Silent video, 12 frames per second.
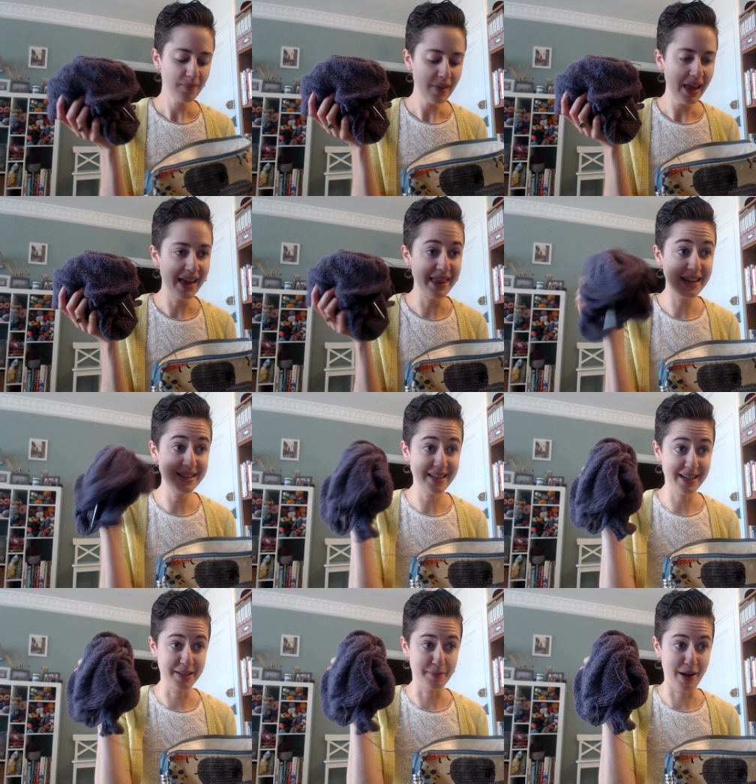And this
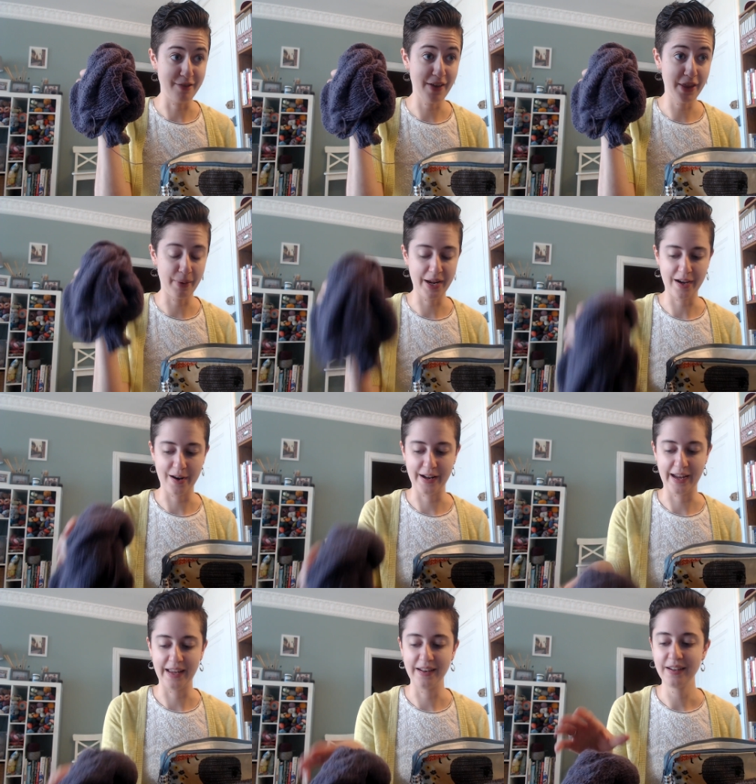is my featherweight
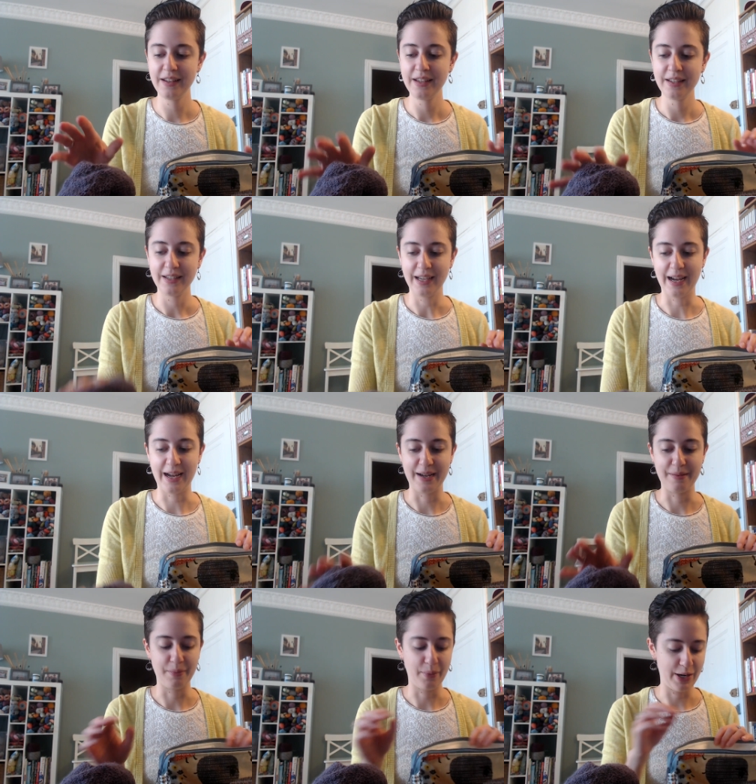cardigan,
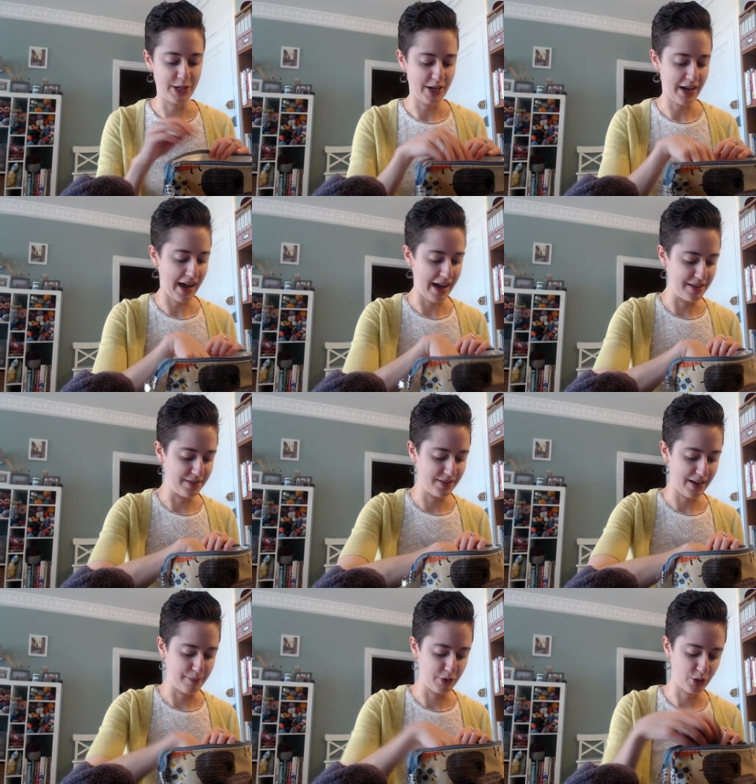um, which as
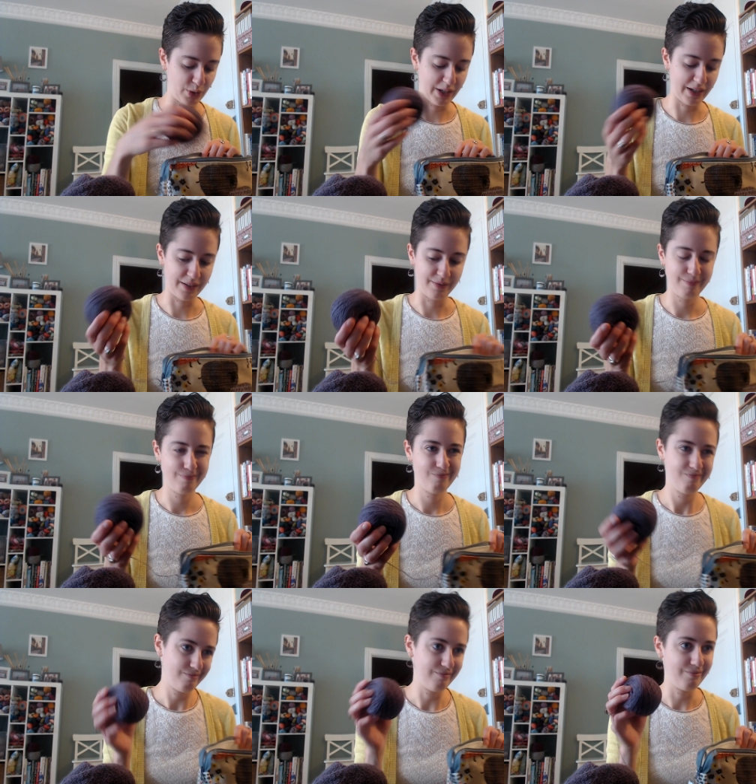I'm sure
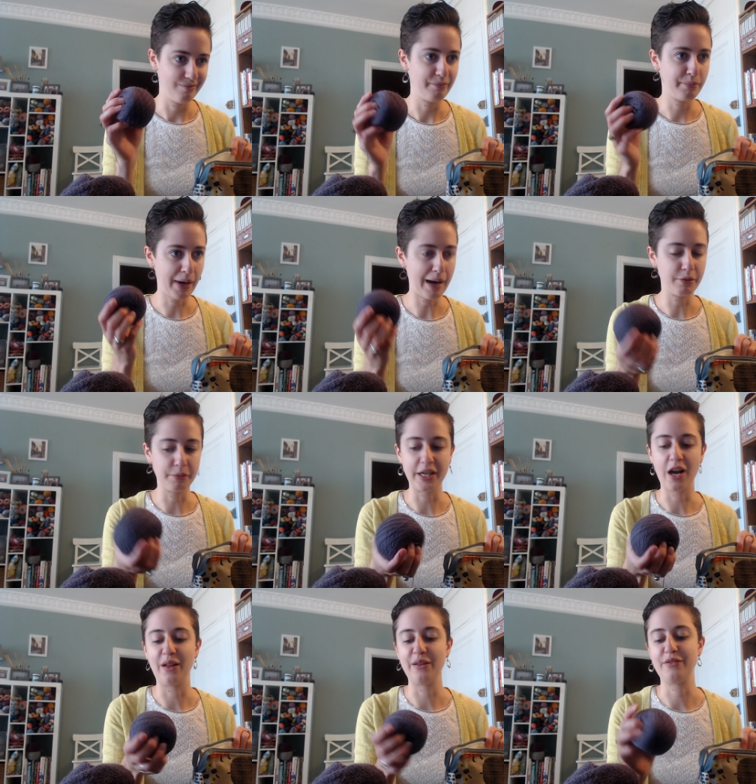probably
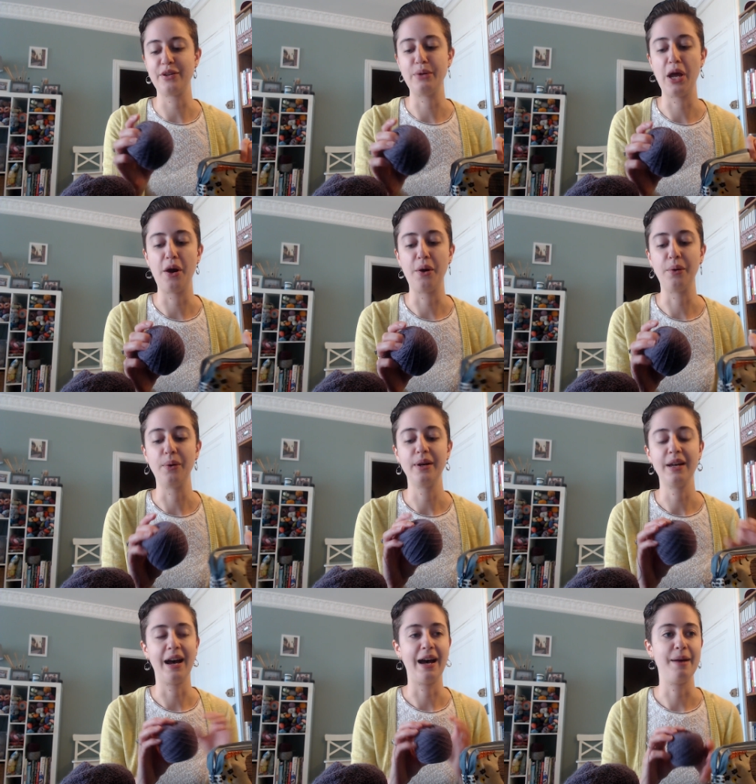all of you know,
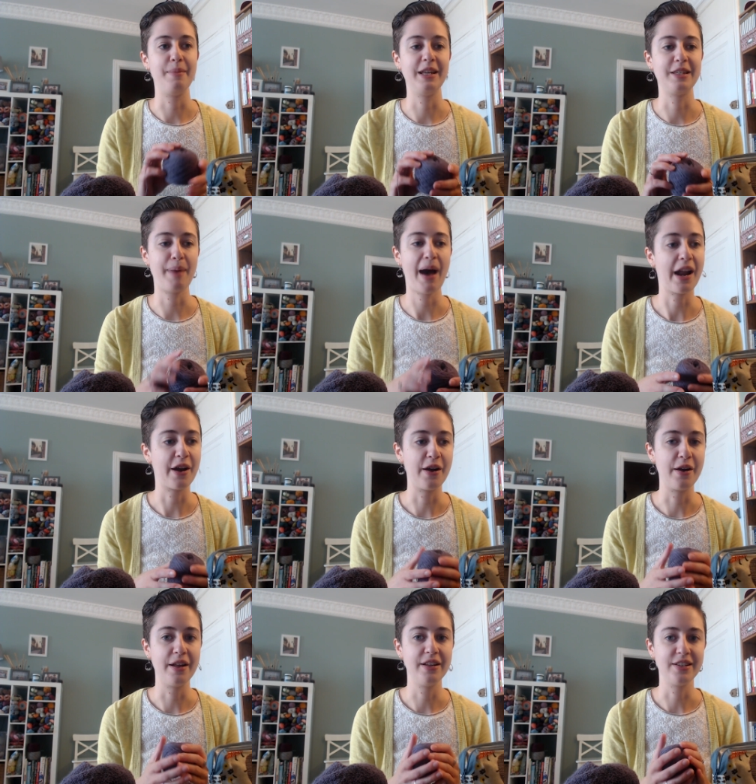um, it's a
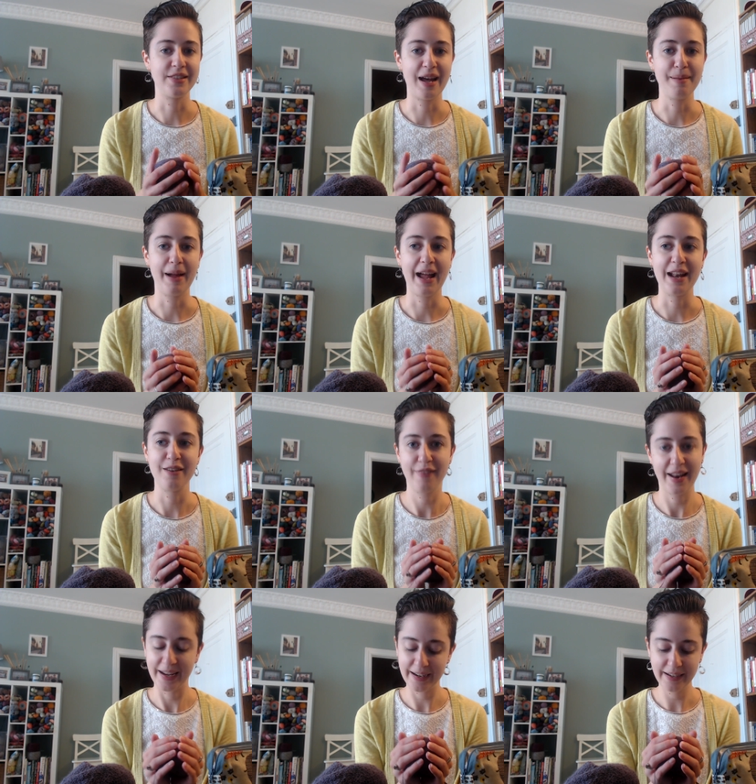pattern designed by Hannah
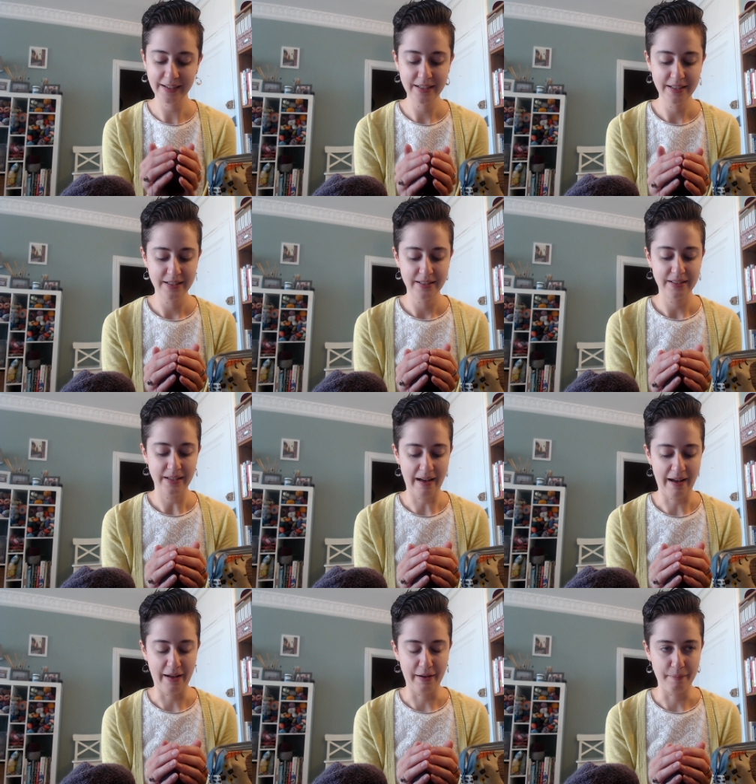Fettig.
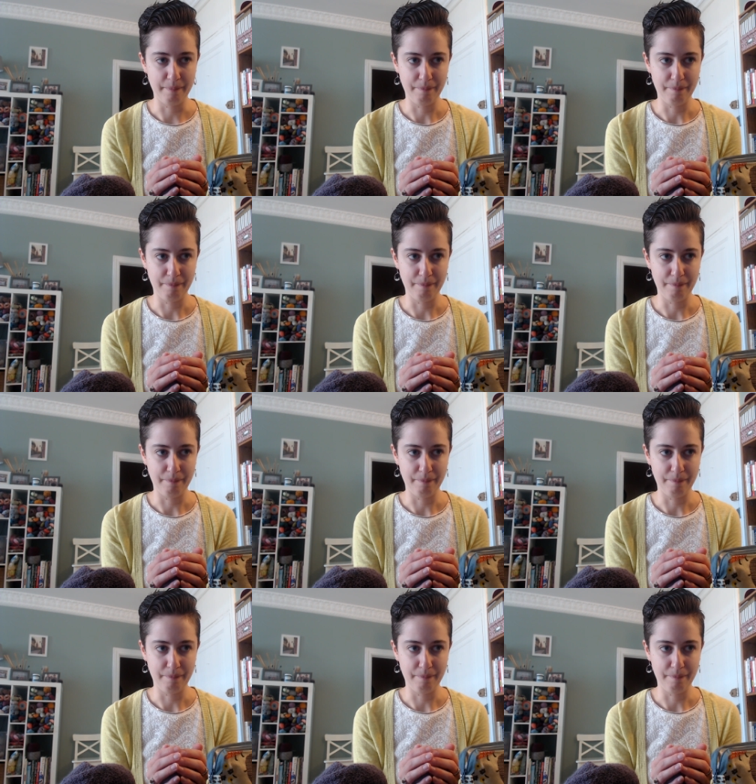Um,